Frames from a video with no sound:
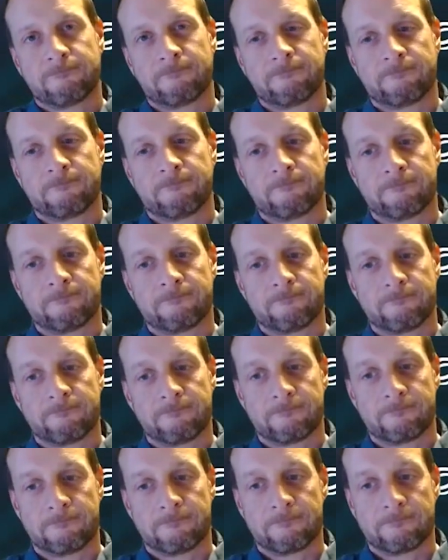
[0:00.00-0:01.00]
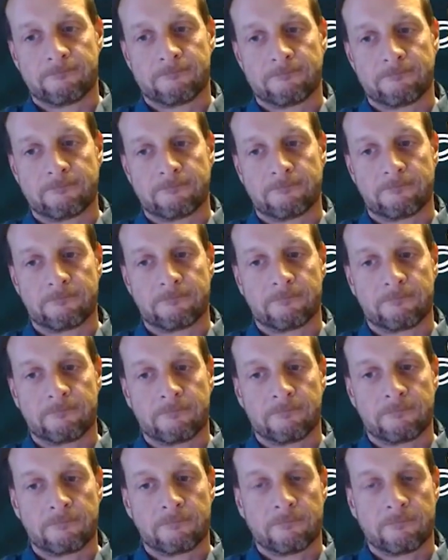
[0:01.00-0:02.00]

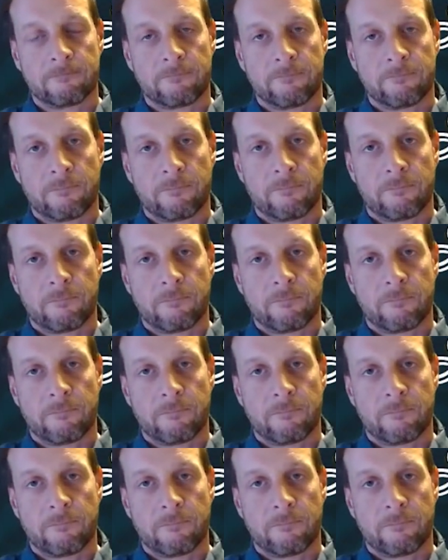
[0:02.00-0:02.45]
The person shown says nothing.